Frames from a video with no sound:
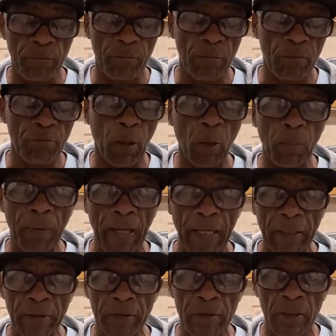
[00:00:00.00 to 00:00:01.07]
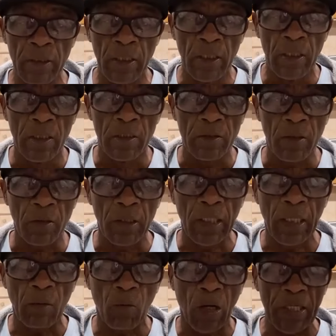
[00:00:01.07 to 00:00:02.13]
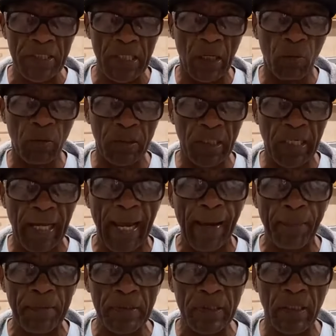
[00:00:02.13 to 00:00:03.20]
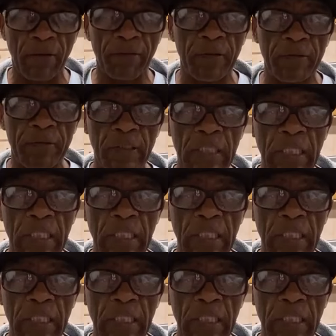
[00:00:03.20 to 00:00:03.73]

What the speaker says: bow pattern. So you got to watch out with the cap and stuff. If you get